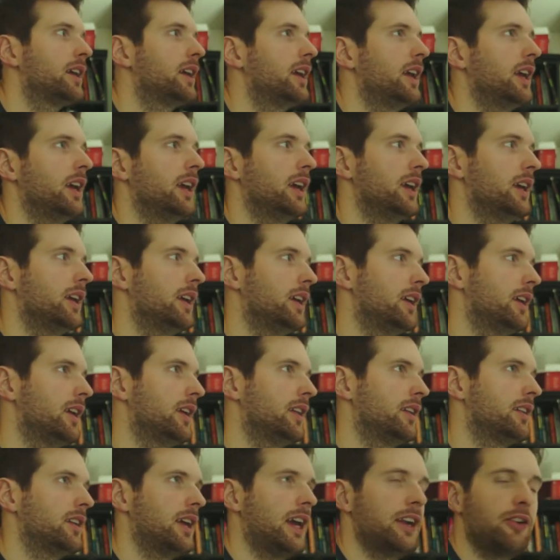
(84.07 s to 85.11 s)

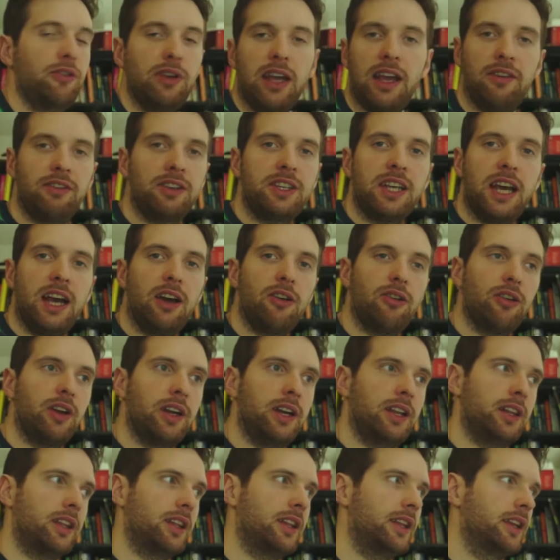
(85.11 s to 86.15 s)
and I don't have a tower or
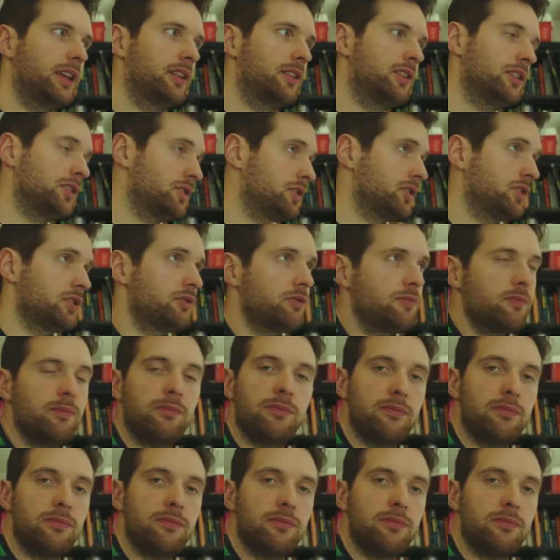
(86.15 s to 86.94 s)
anything. This is